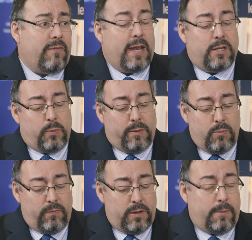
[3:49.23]
And as we
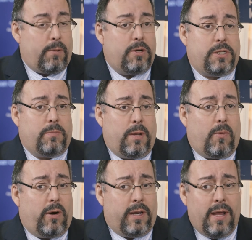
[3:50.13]
move into the purchase money
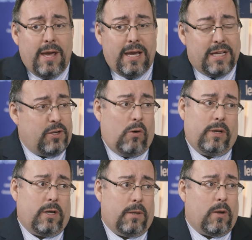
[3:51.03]
market, it's
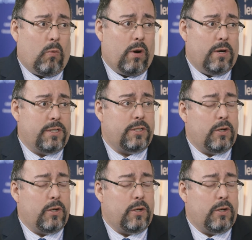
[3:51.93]
only going to be worse.